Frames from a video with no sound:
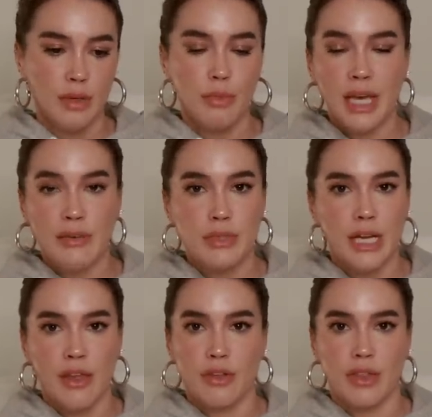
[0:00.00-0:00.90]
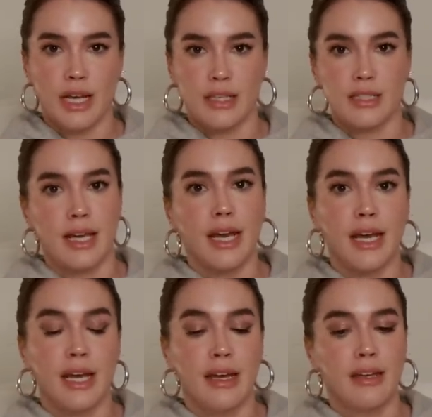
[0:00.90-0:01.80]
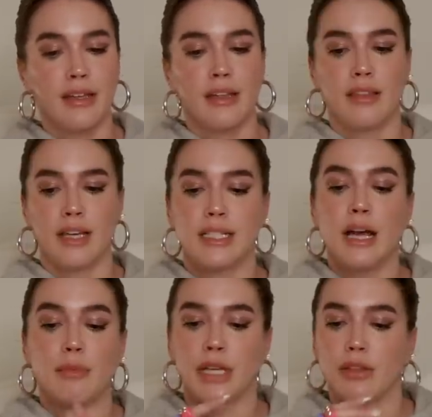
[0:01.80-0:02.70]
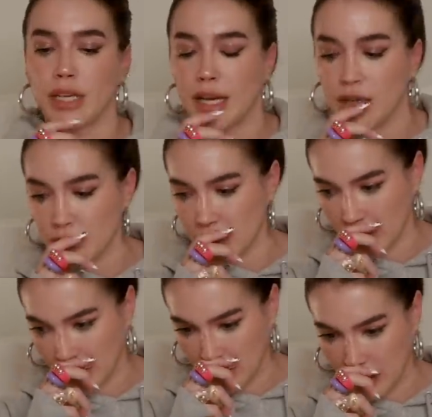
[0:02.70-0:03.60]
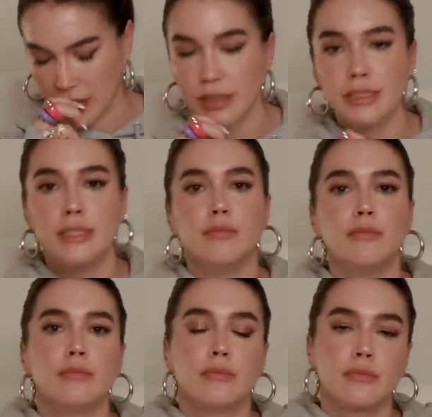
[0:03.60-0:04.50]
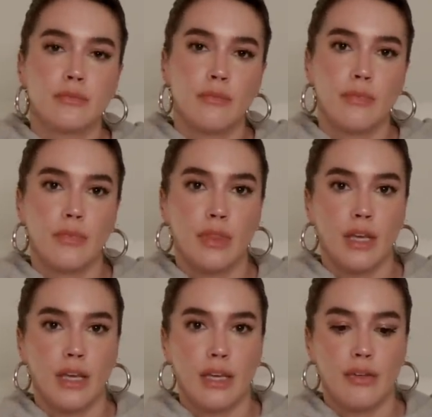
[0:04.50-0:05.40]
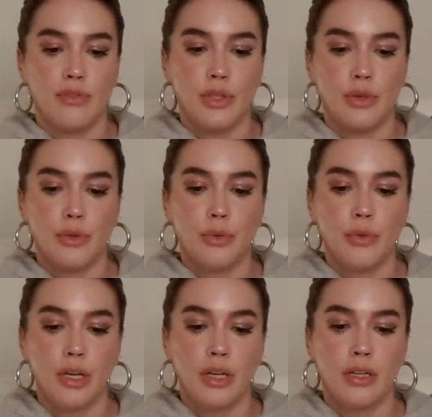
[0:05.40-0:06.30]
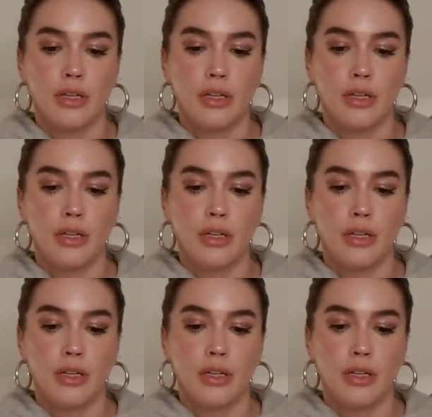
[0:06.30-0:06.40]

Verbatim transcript: We came together the next day. They sat me down on the couch. They're like, look, if you,